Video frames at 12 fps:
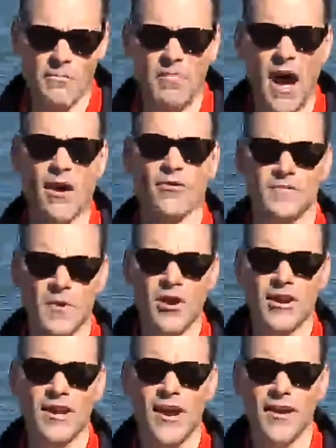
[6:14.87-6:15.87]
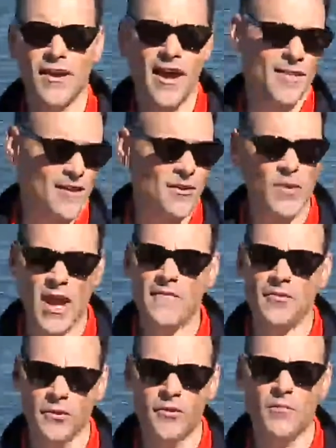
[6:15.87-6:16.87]
buyer's market, I think we
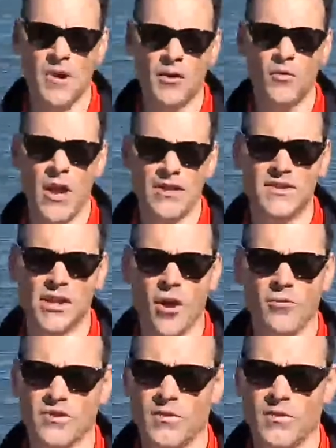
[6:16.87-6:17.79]
have a little bit of ways to go.